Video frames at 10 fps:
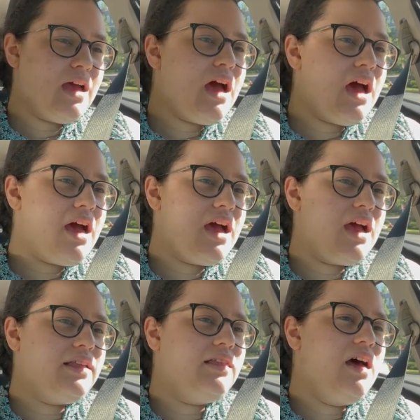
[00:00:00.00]

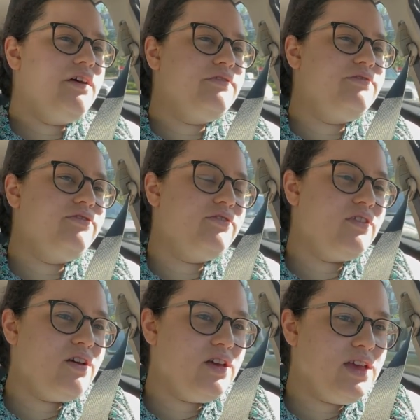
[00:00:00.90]
I love
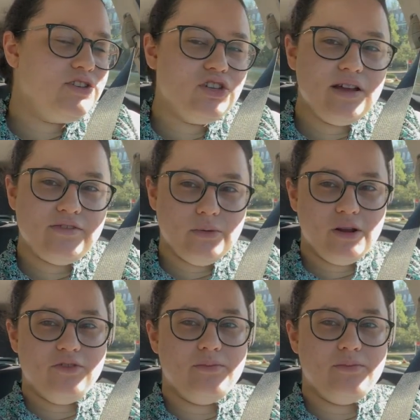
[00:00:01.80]
each and every one of